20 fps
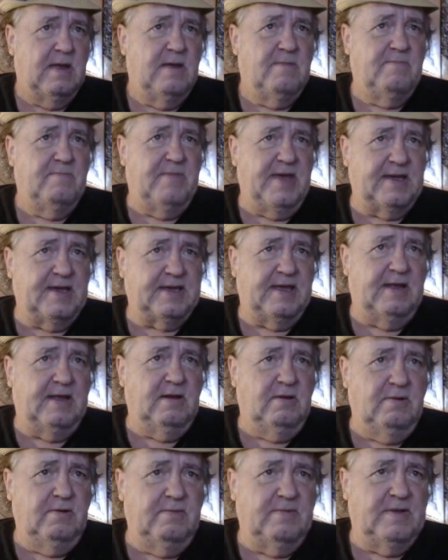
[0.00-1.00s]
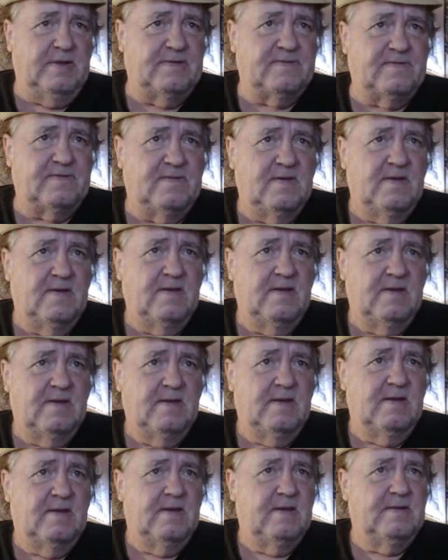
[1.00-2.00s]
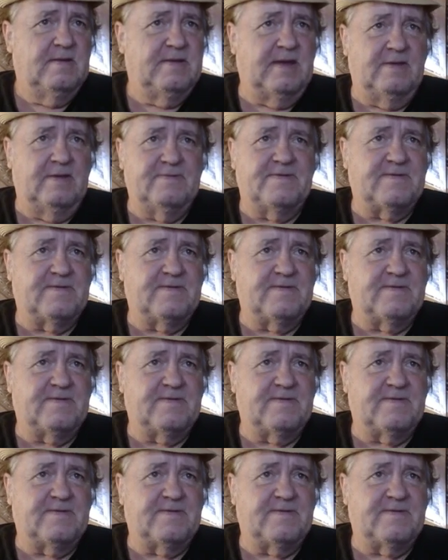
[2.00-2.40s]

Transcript: Mickey Loomis does